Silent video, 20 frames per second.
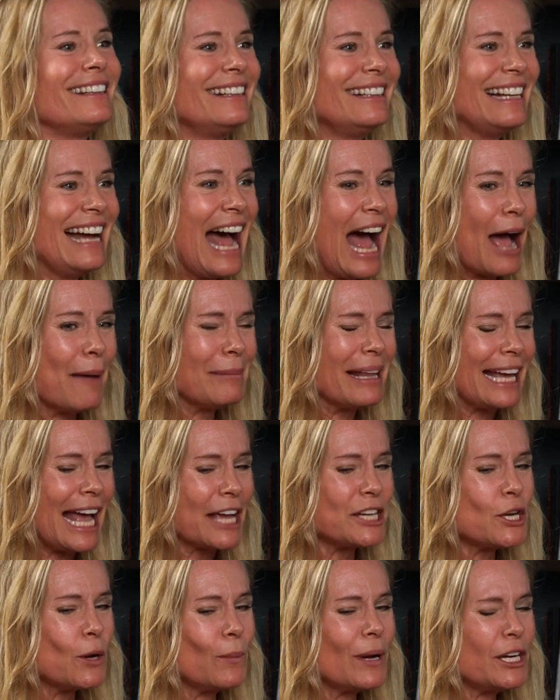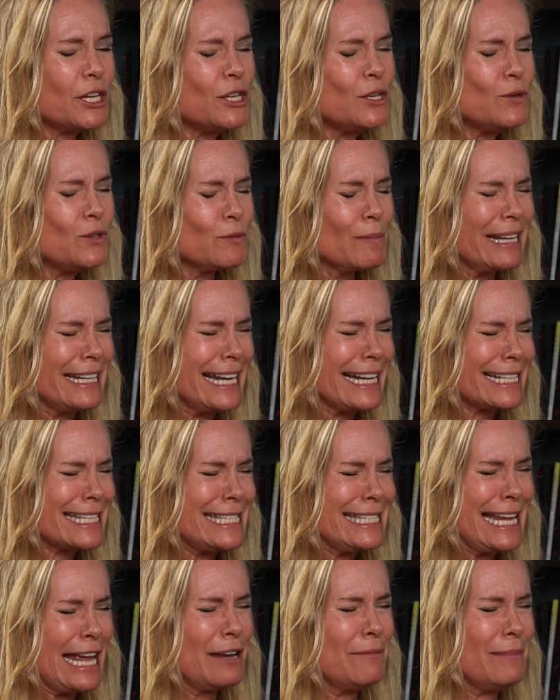I'm like, I don't want to use my next
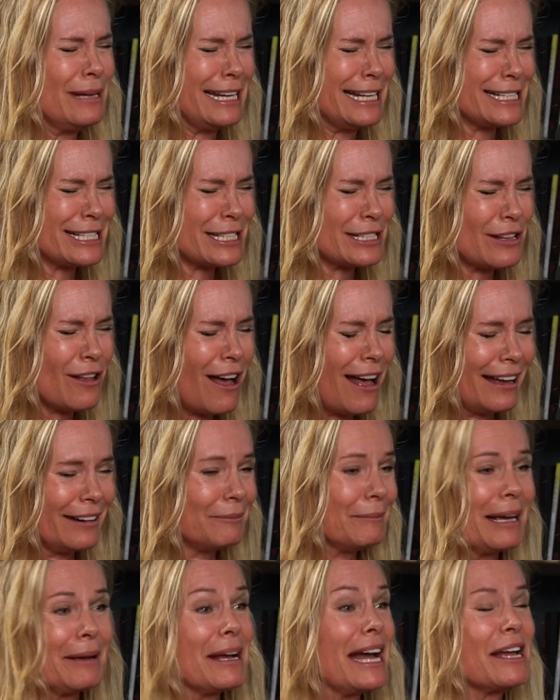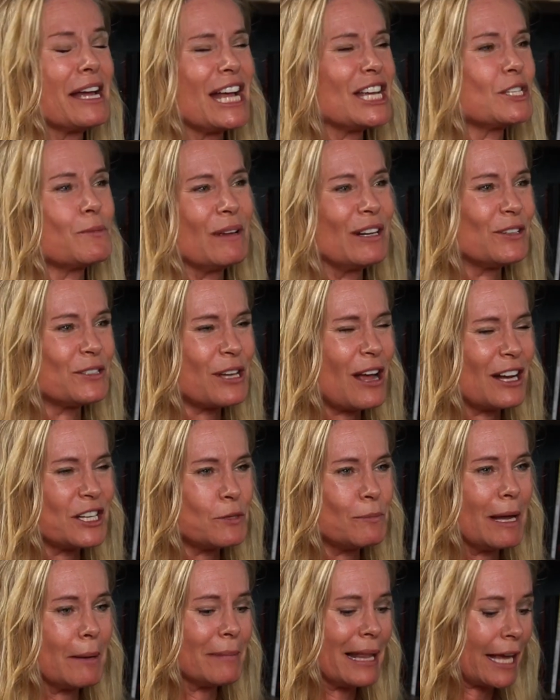10-minute slot. My husband will talk to
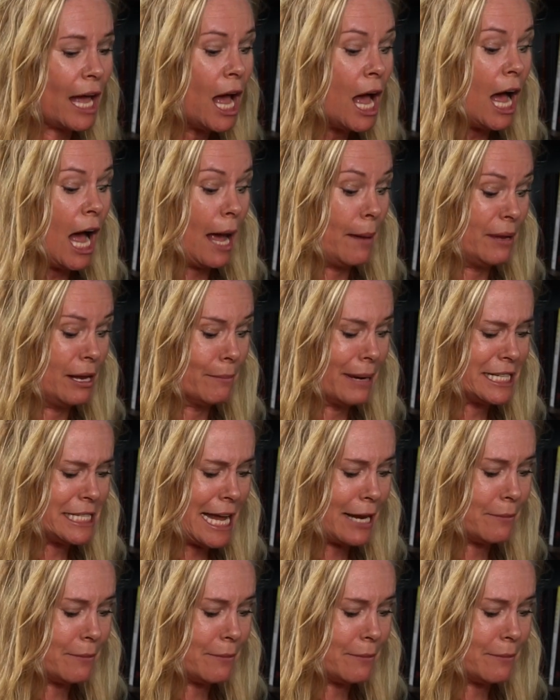me. I'm like, I'm in my 10